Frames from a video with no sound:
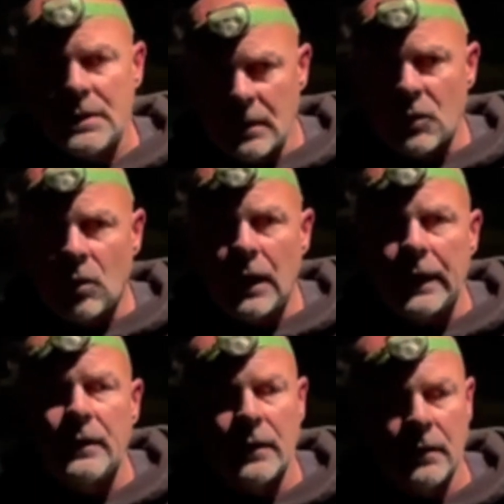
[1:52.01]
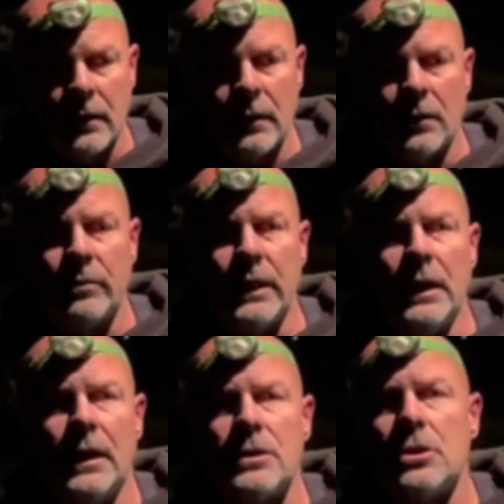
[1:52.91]
Number one, you know, we
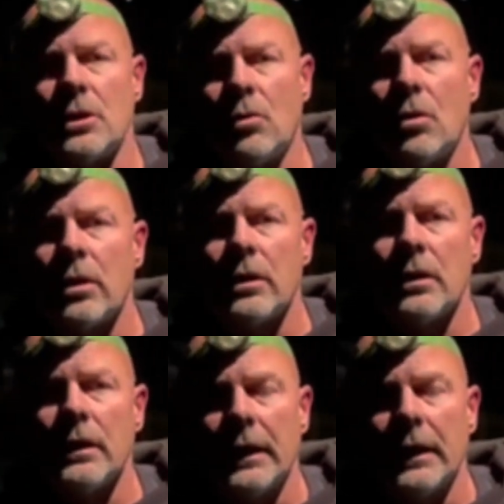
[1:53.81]
need 1 1/4